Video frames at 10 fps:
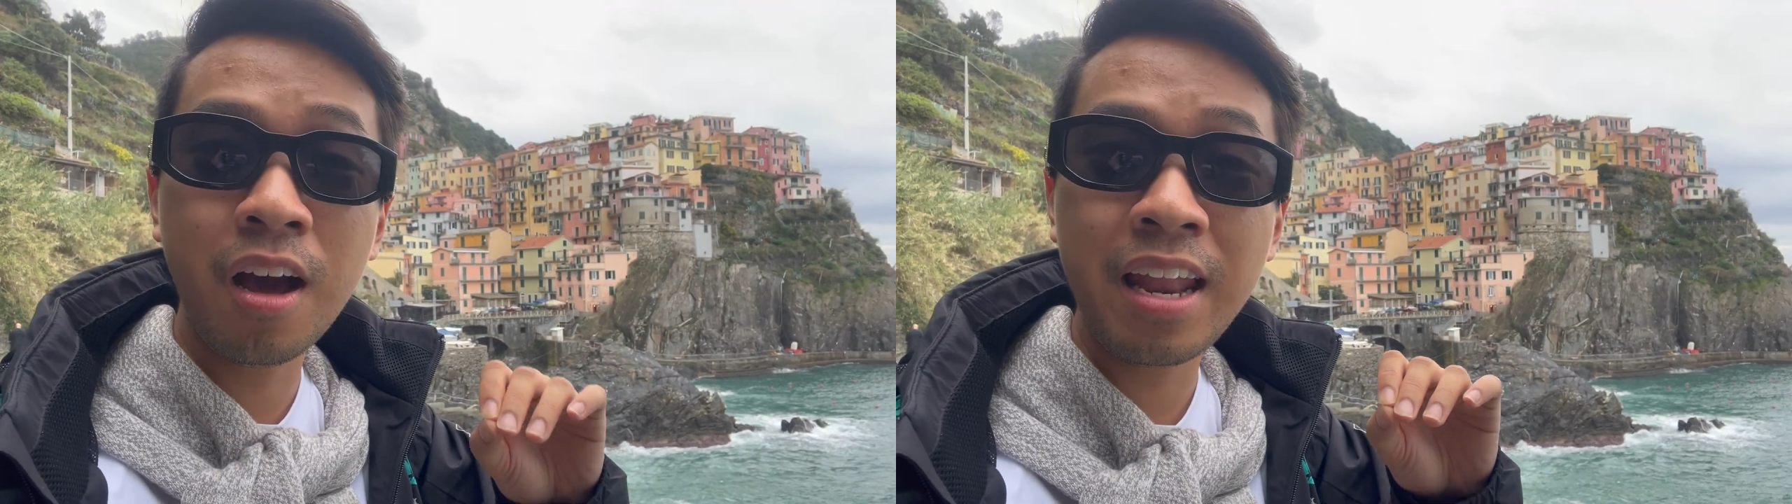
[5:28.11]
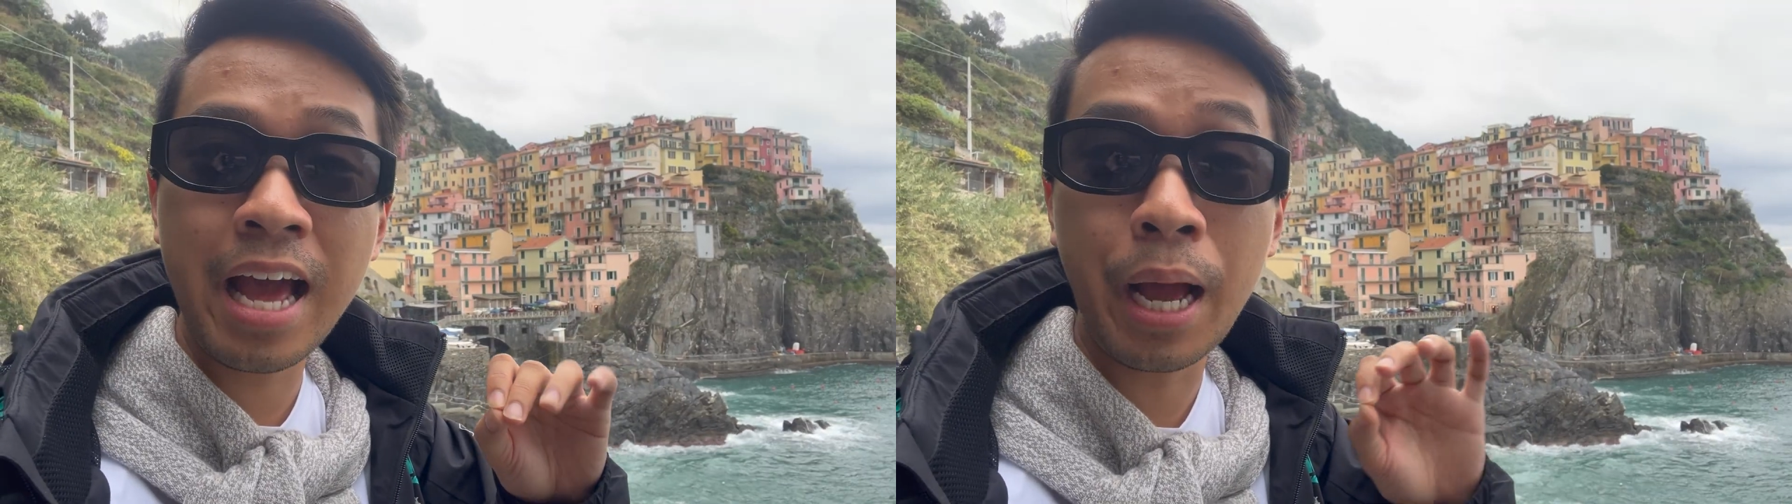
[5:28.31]

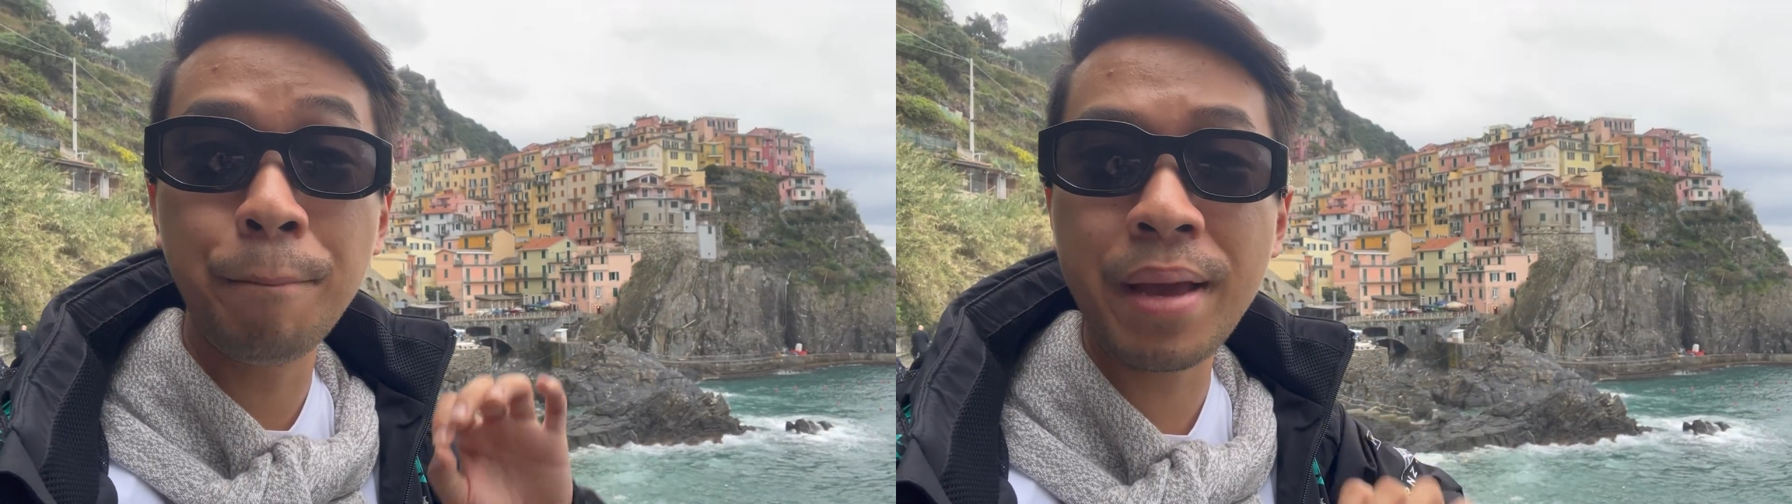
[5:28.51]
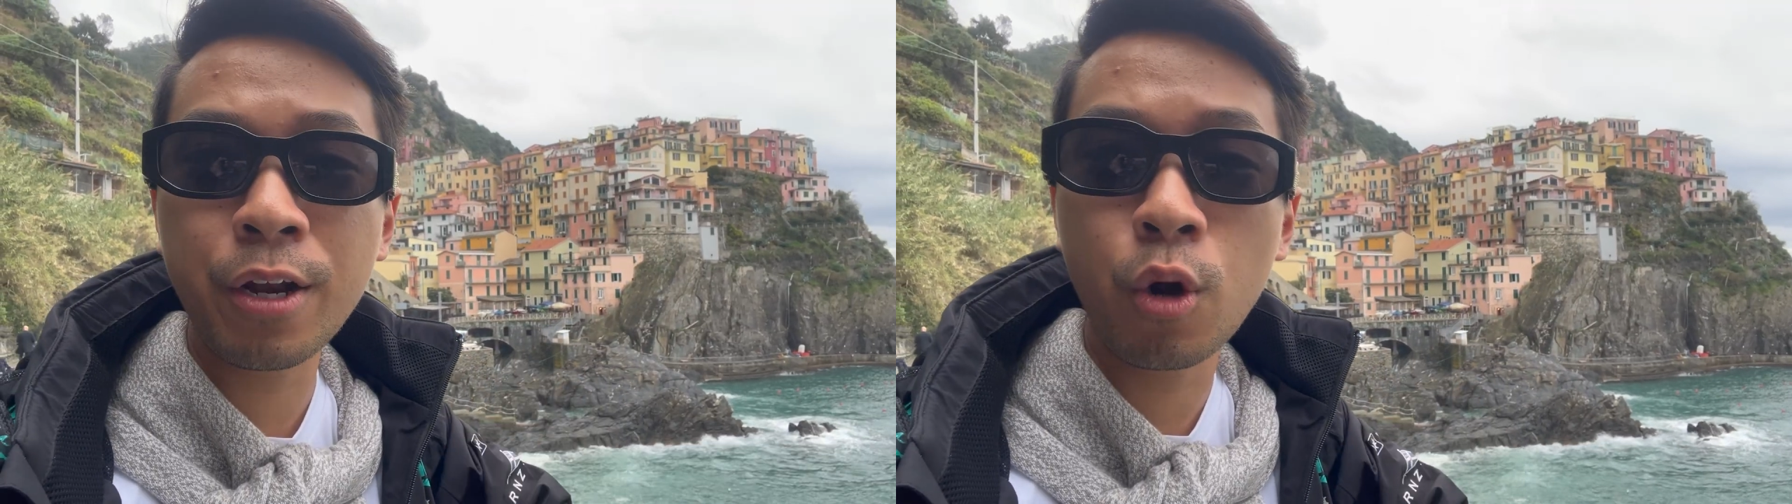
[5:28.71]
làng
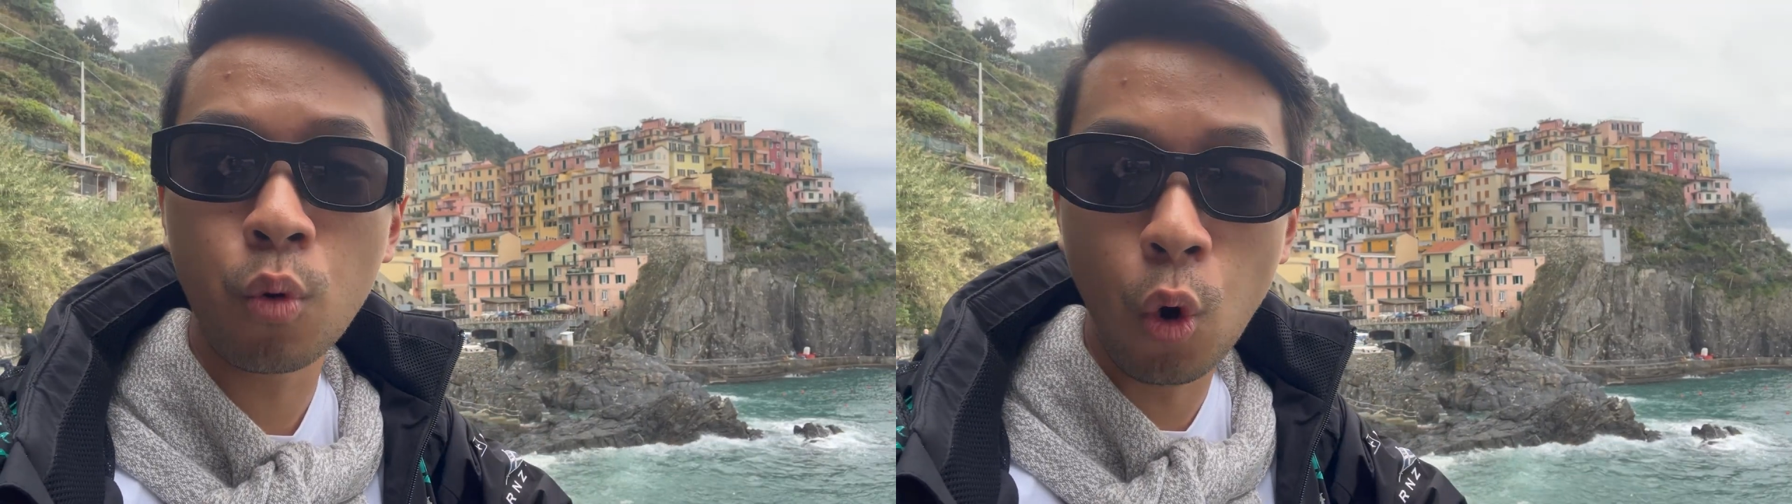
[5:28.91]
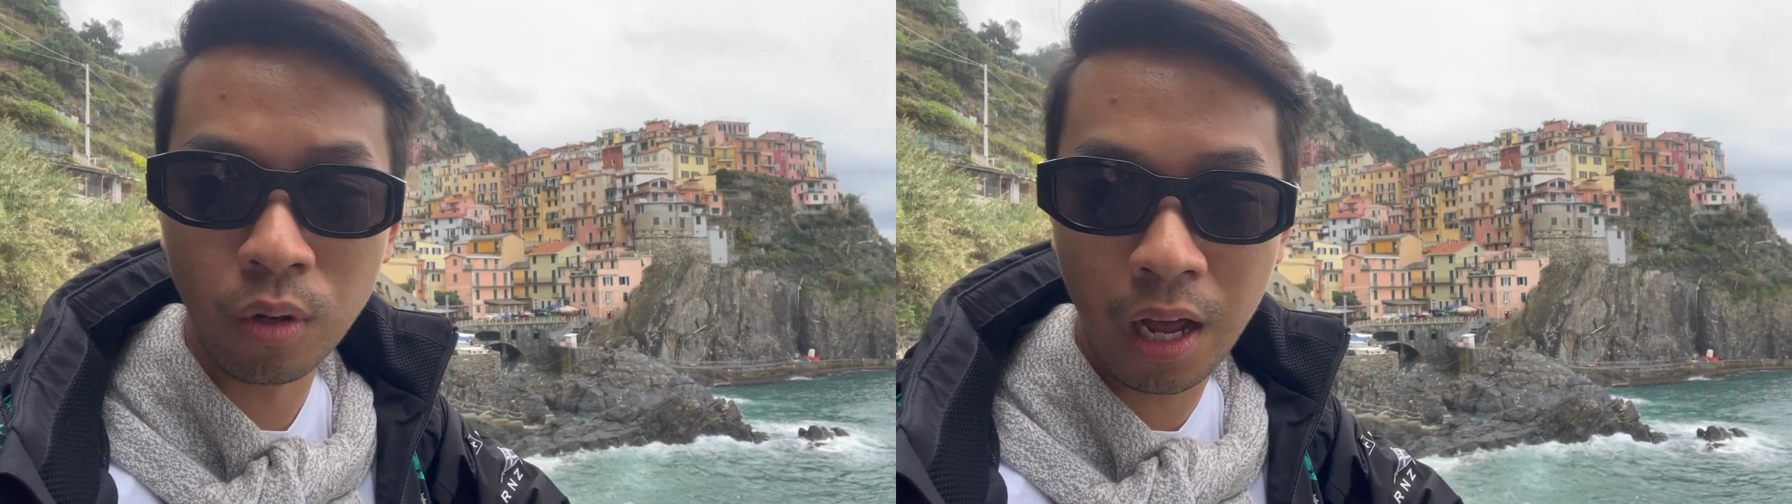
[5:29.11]

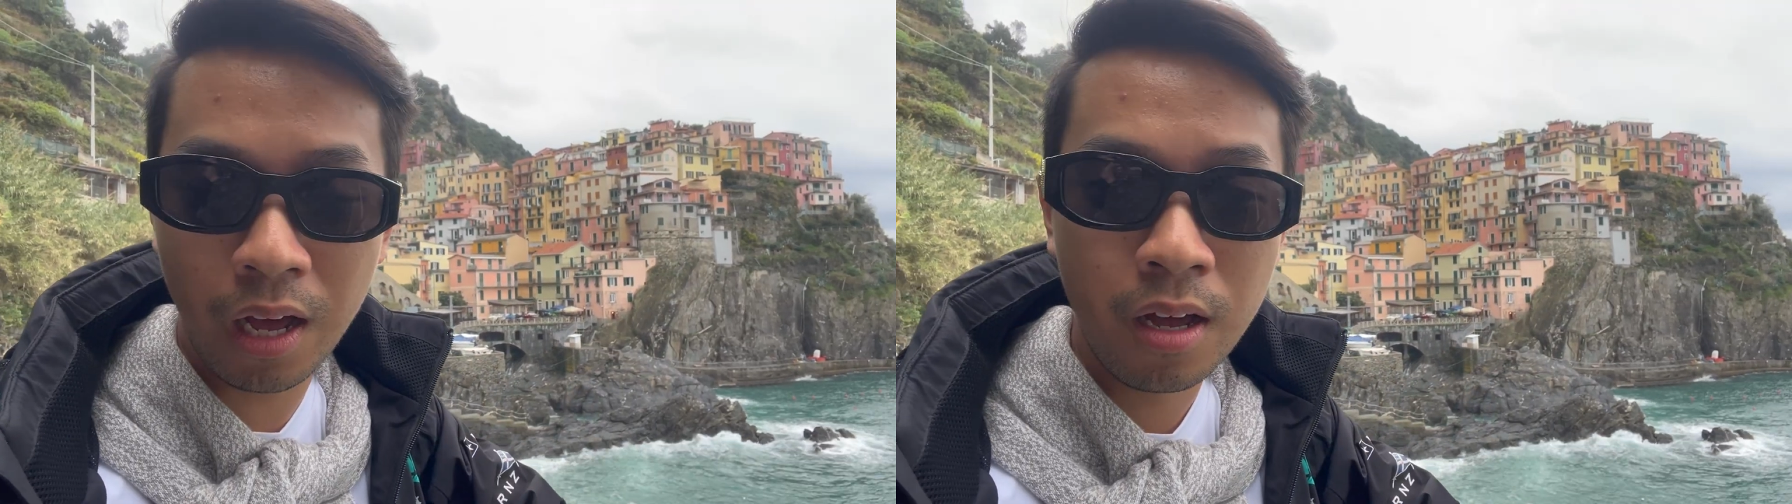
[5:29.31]
Manarola.